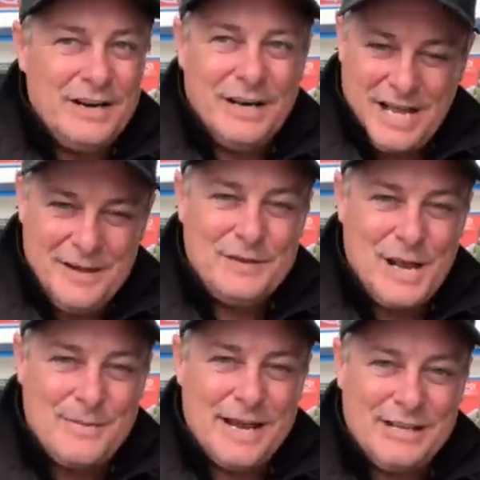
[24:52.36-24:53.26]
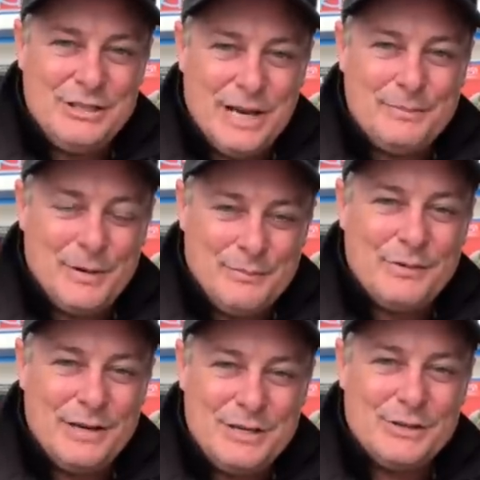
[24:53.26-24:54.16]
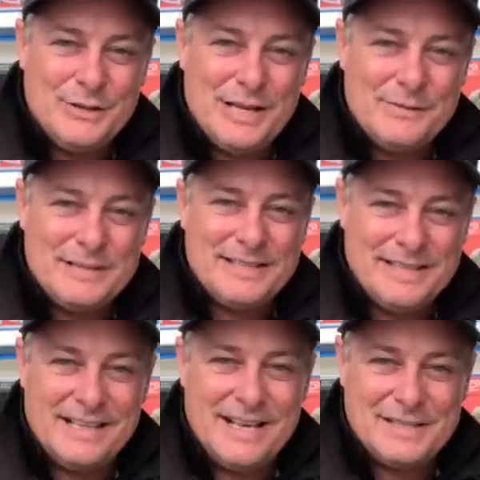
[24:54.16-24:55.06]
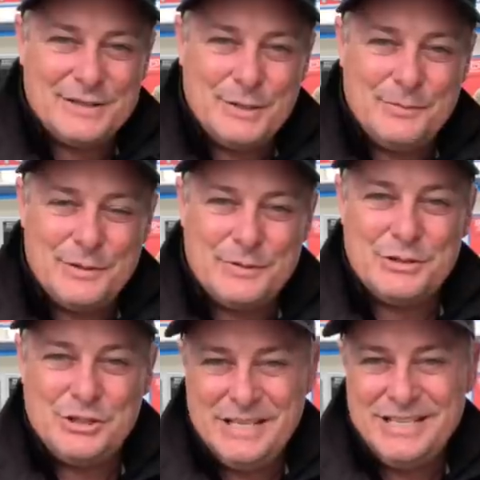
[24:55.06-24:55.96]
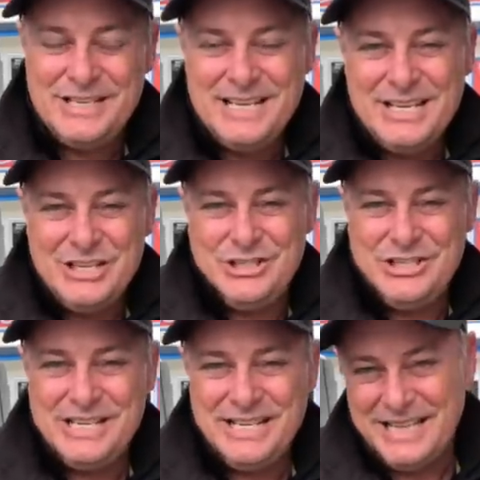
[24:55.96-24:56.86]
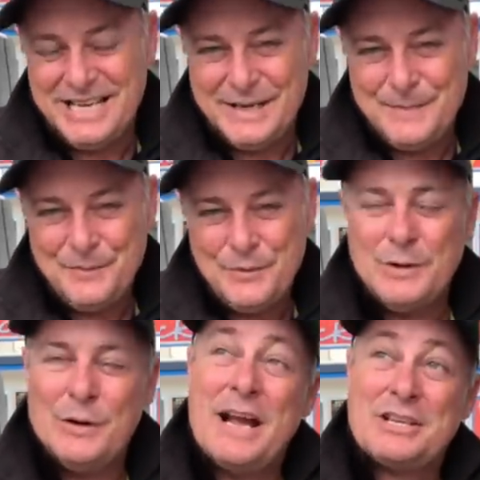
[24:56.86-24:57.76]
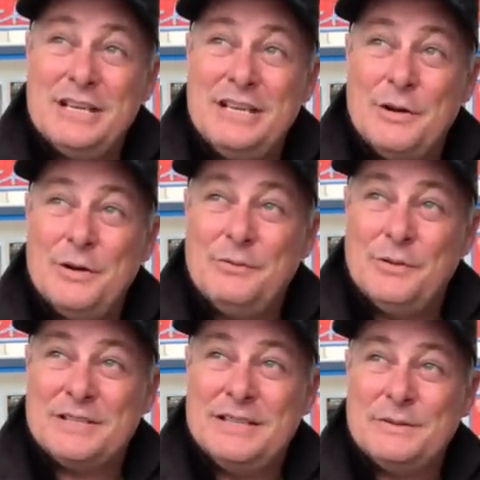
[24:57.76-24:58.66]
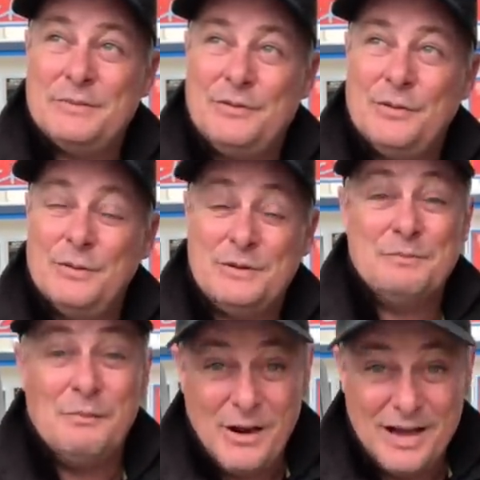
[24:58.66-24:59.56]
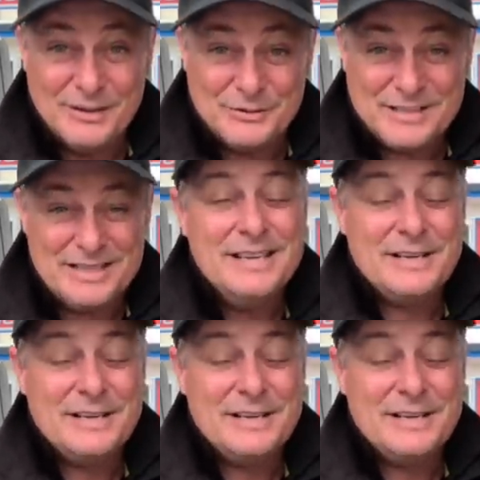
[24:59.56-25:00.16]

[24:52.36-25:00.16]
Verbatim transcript: I'll have to go back and check, but I'm pretty sure that was at the last stop, which was Chinchilla. Well, actually, no, it wasn't. It was before. It was Miles.